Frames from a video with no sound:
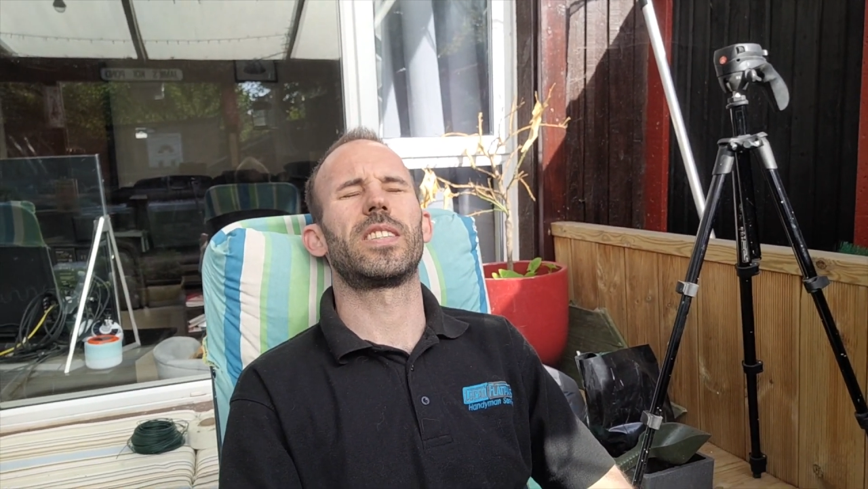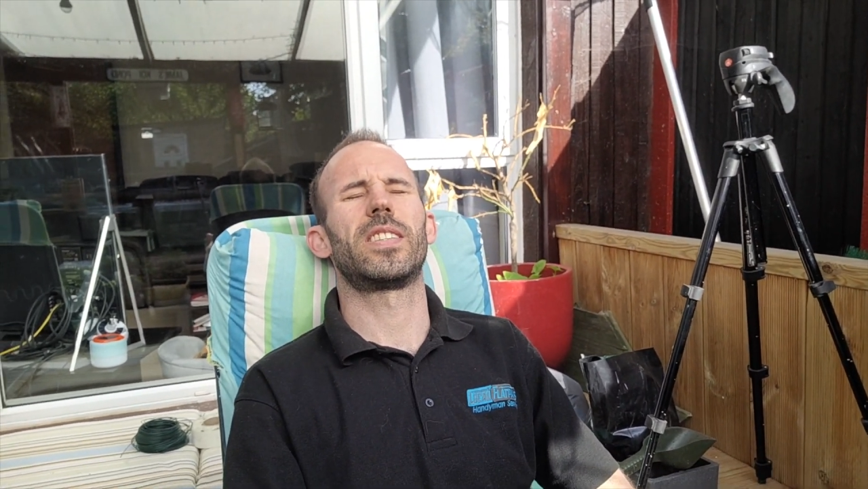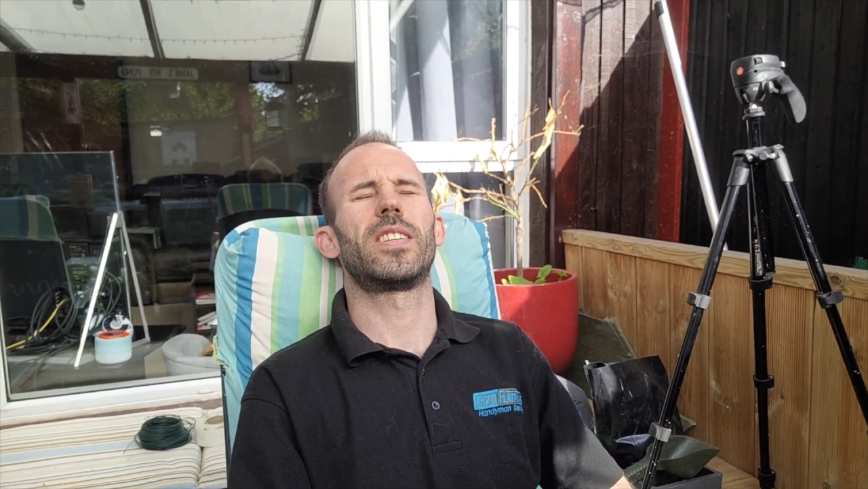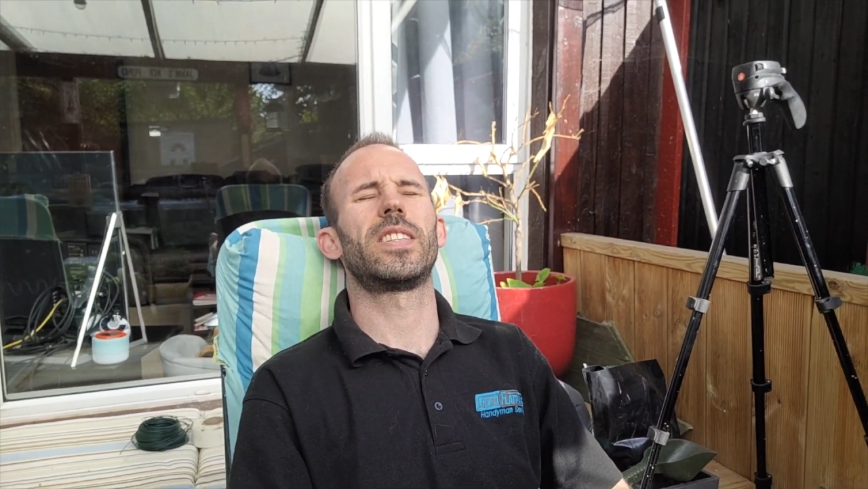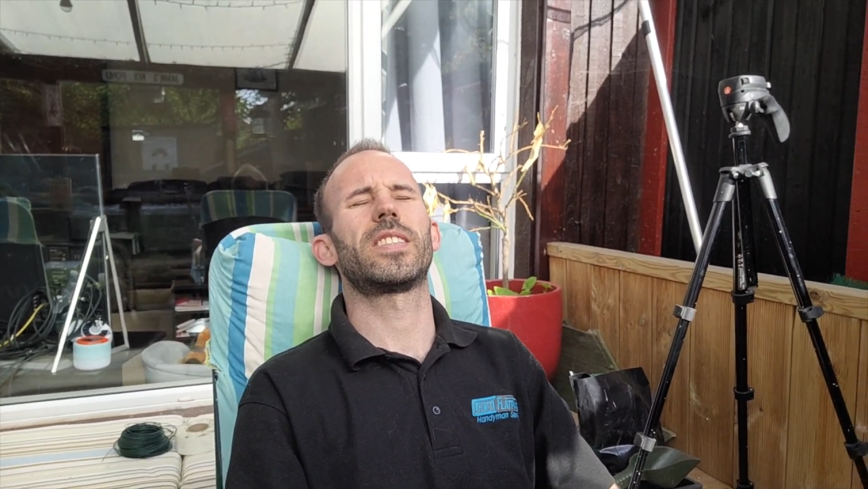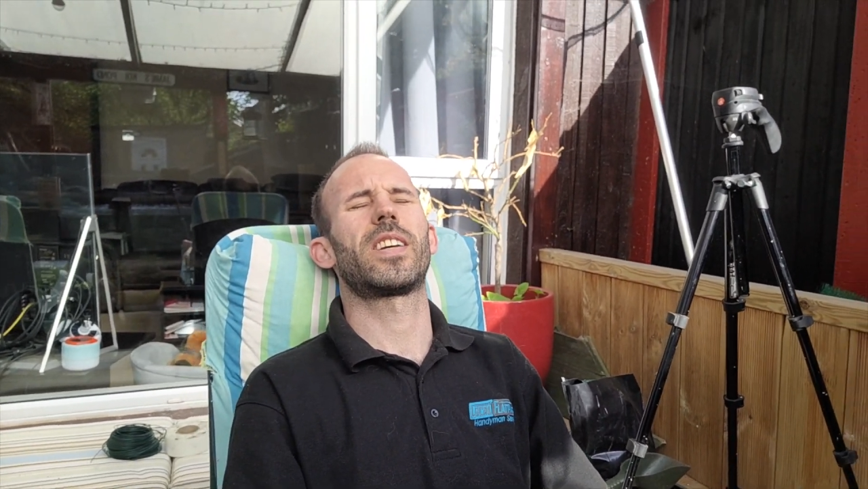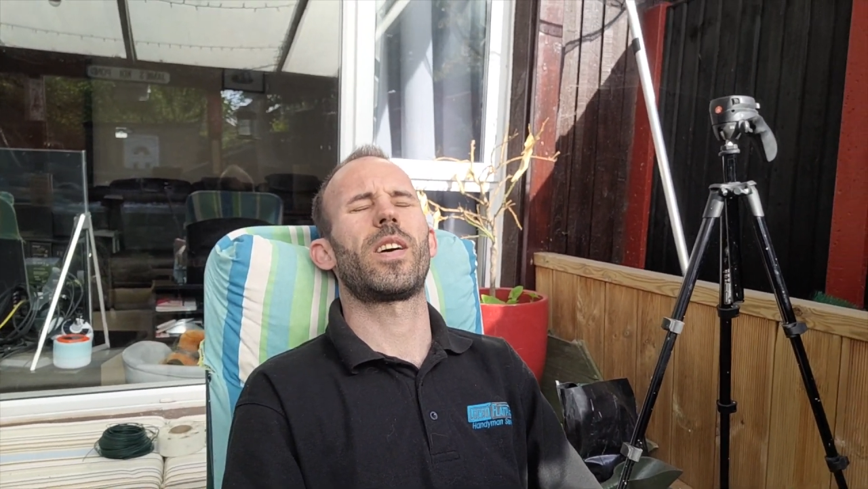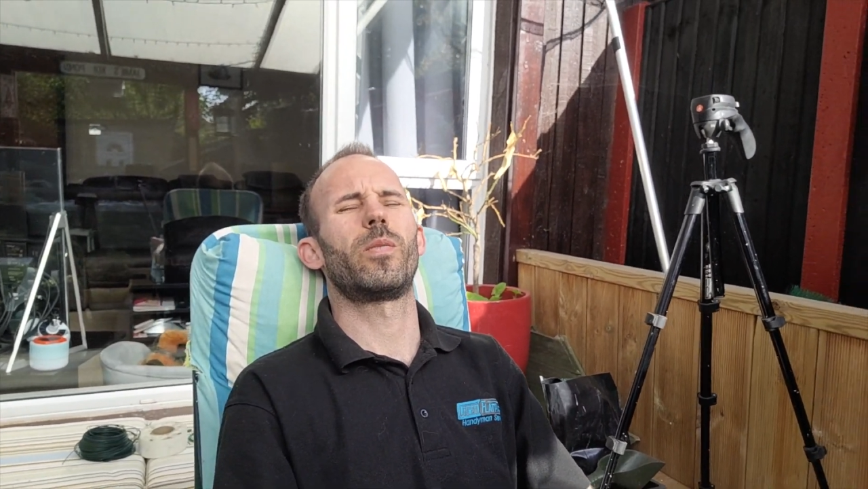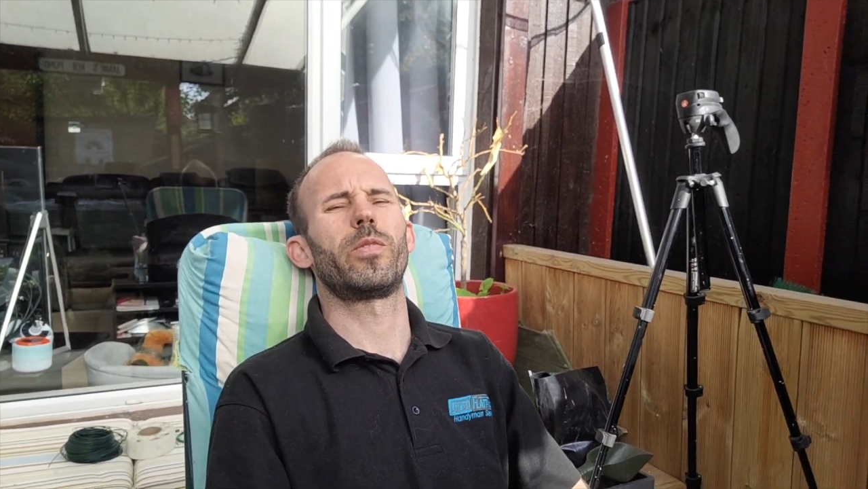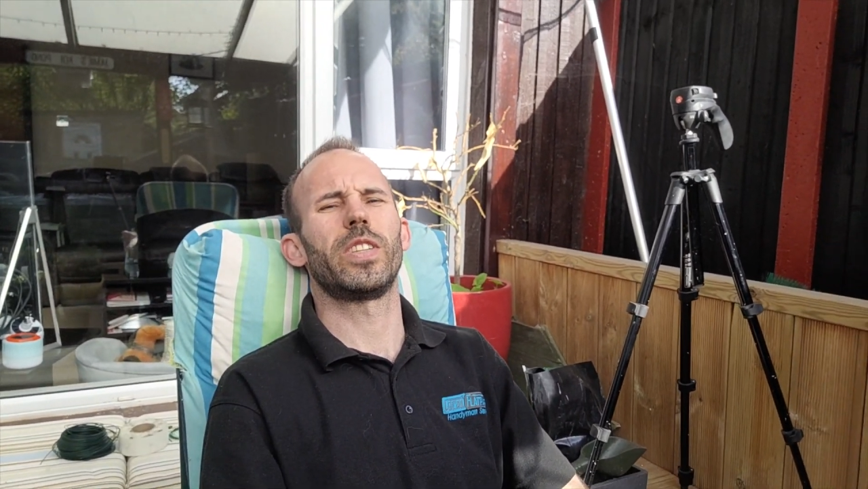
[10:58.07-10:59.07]
nice
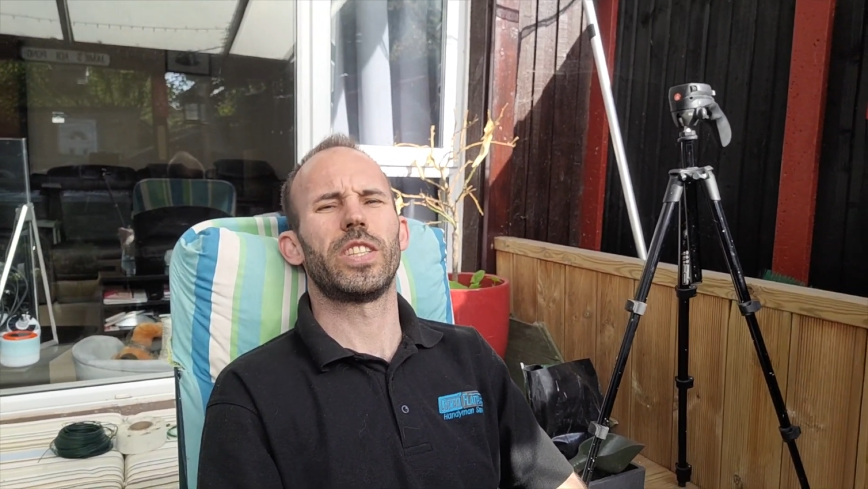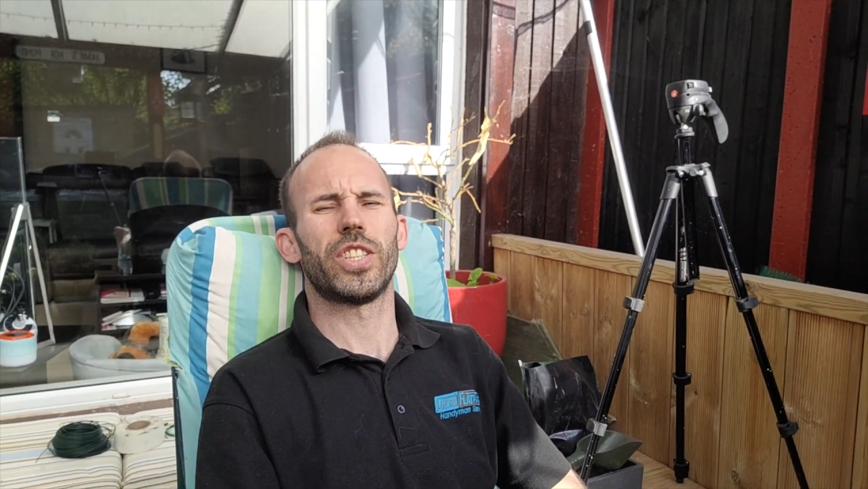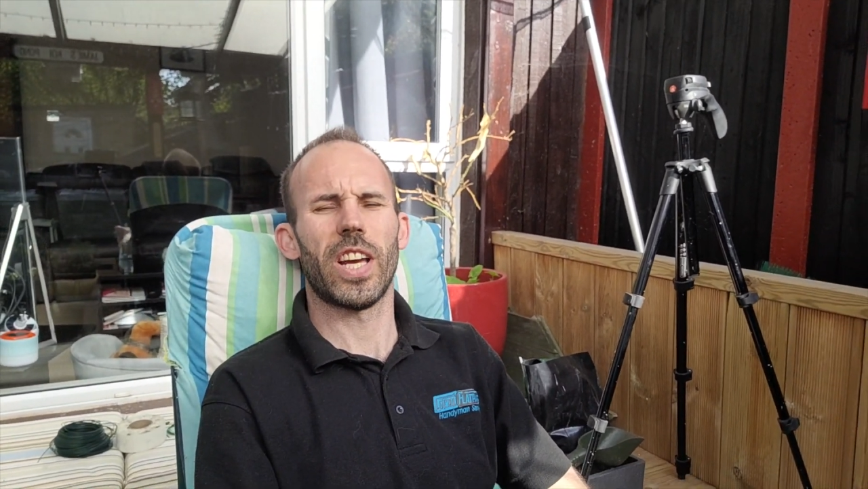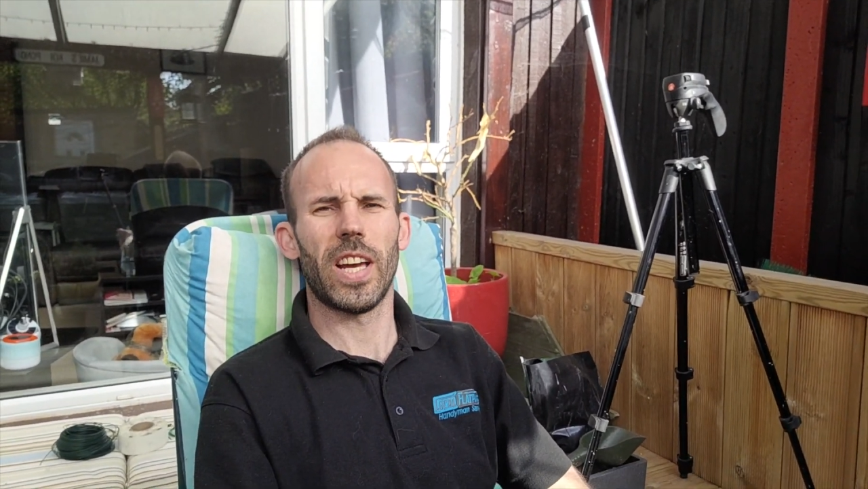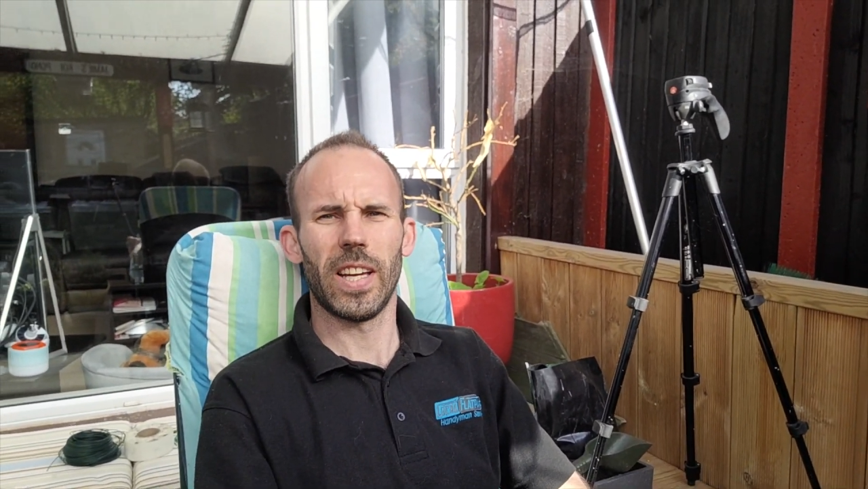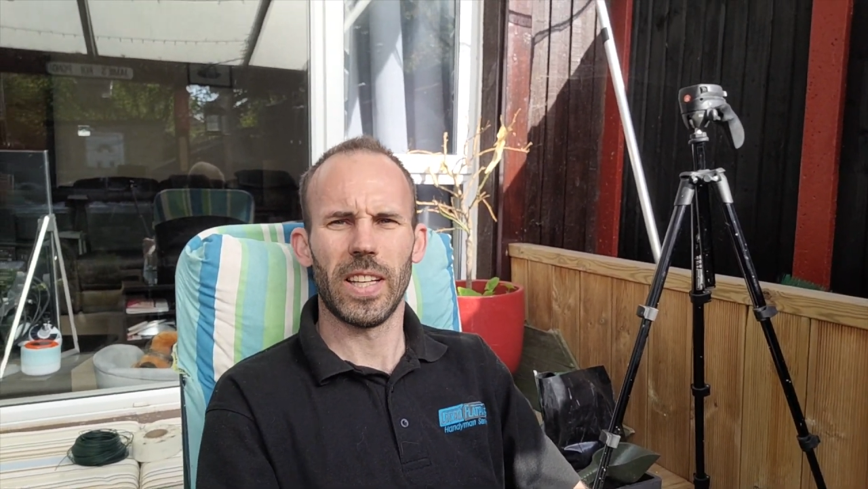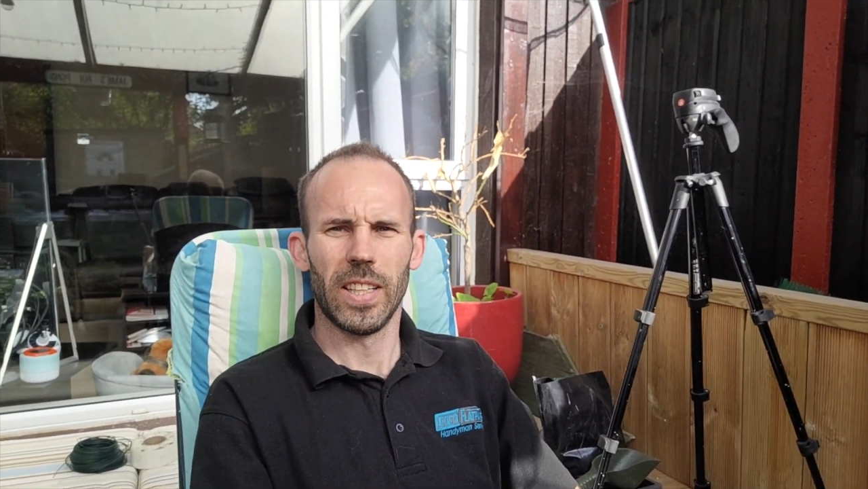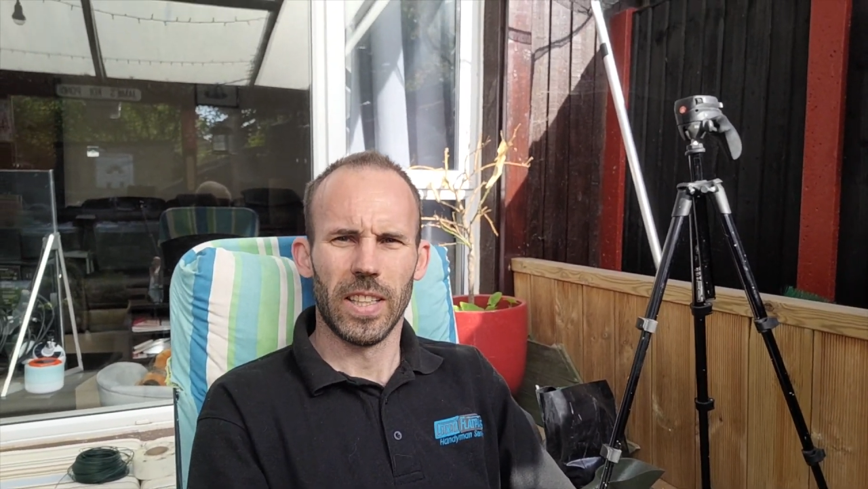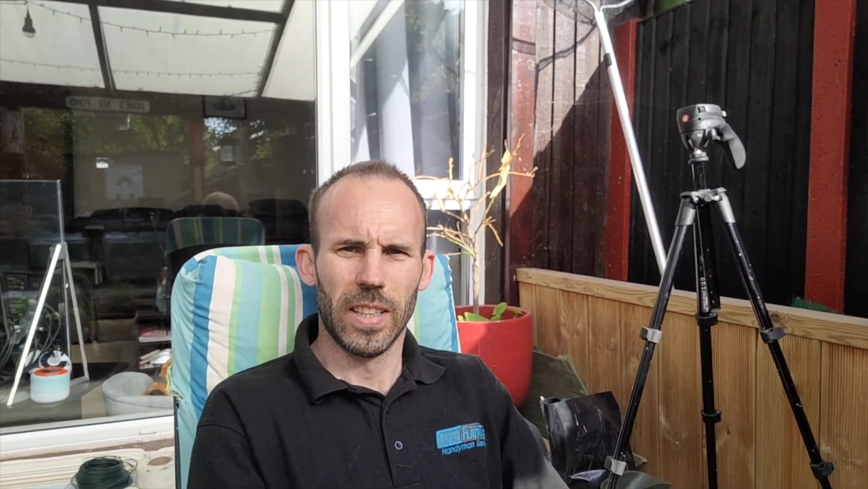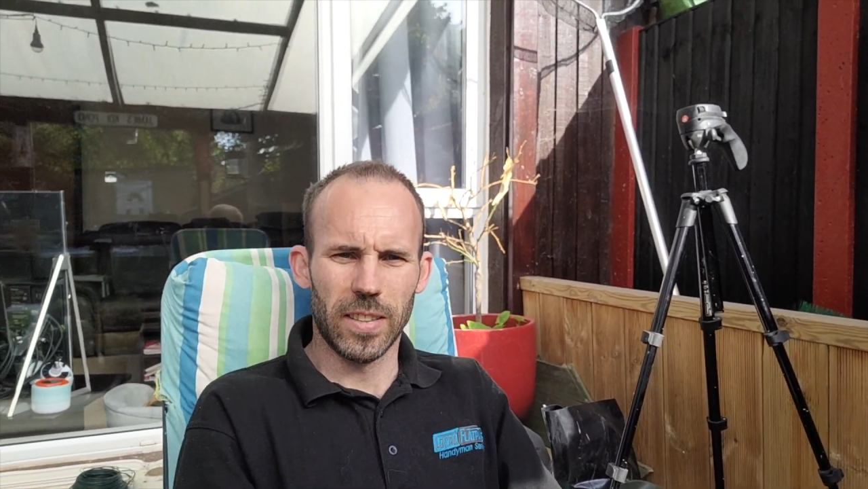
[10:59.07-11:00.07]
comfy chair
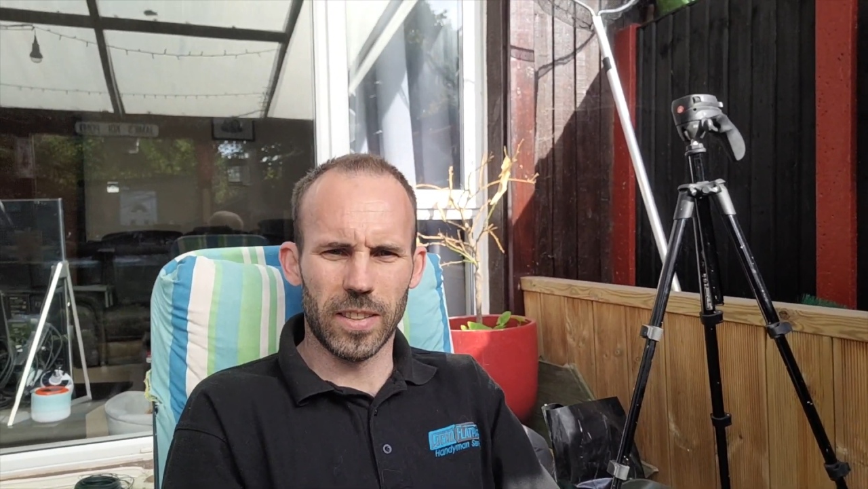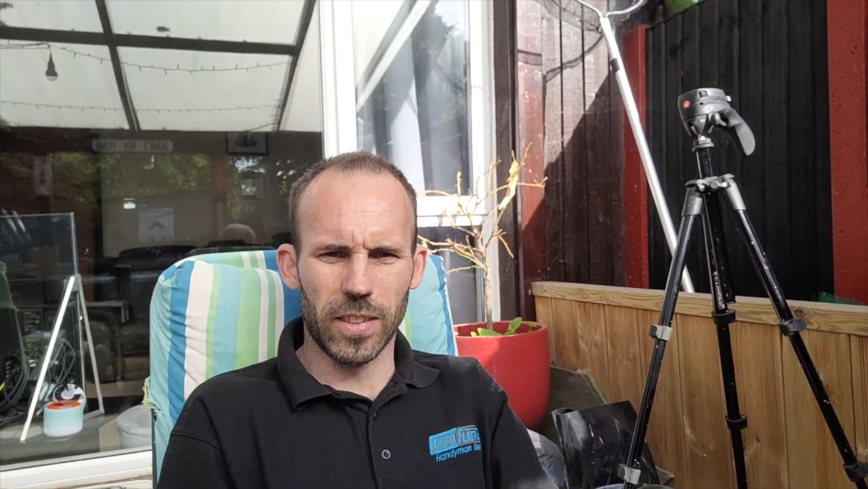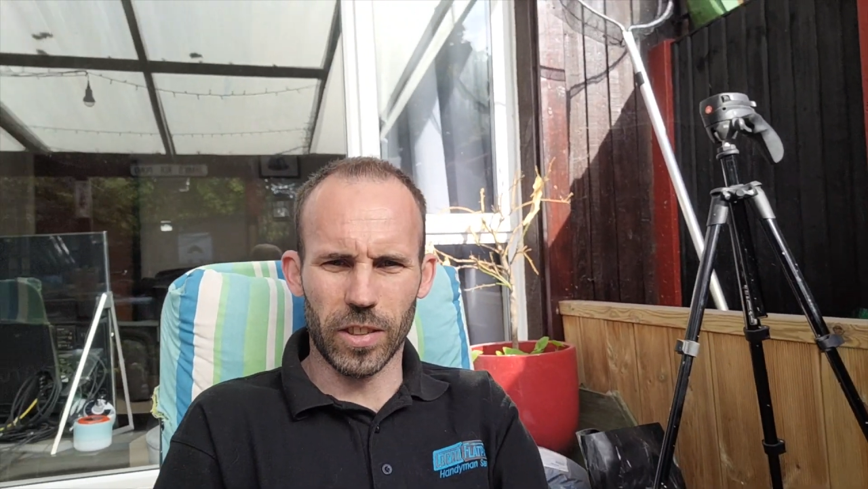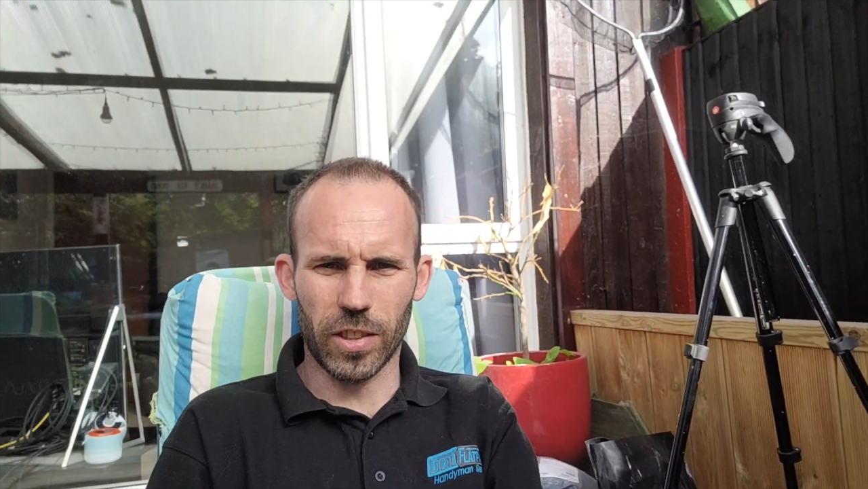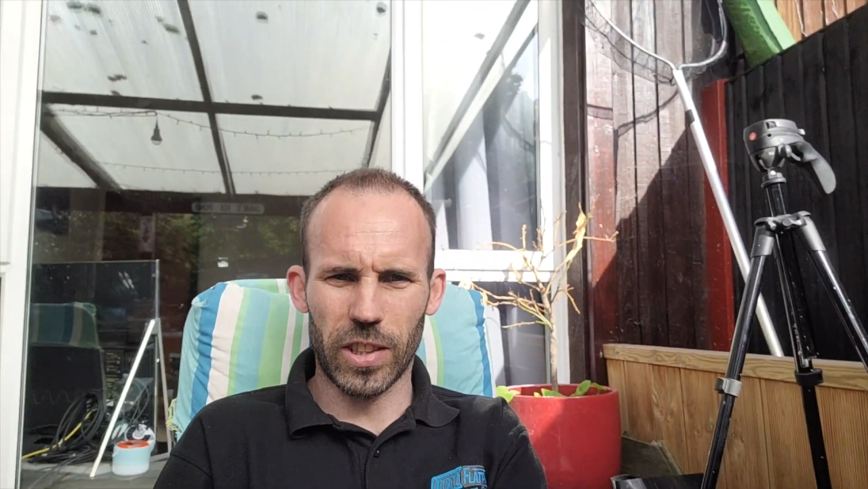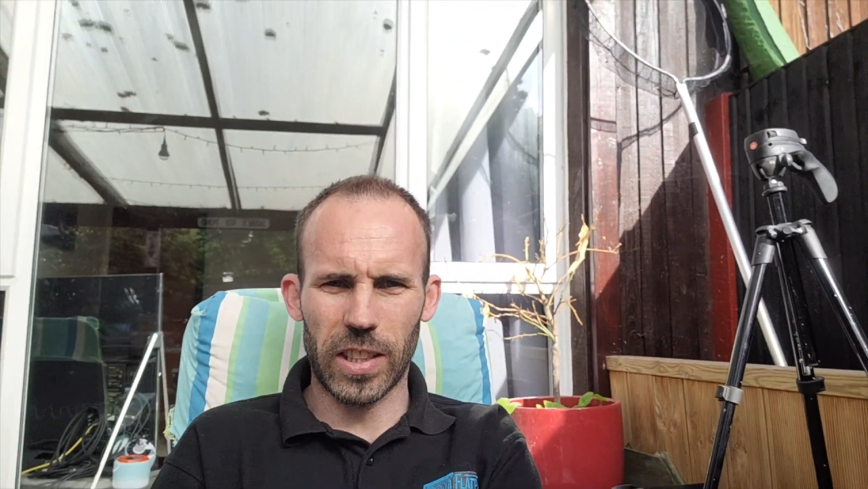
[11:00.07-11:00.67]
to just